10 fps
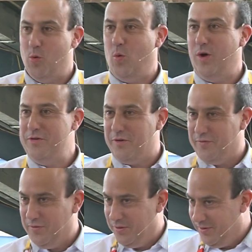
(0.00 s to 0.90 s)

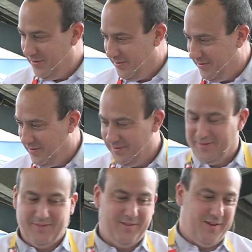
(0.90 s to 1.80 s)
wonderful
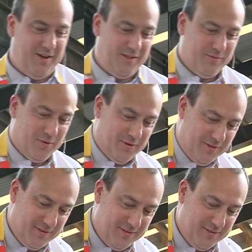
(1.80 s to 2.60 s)
olive oil.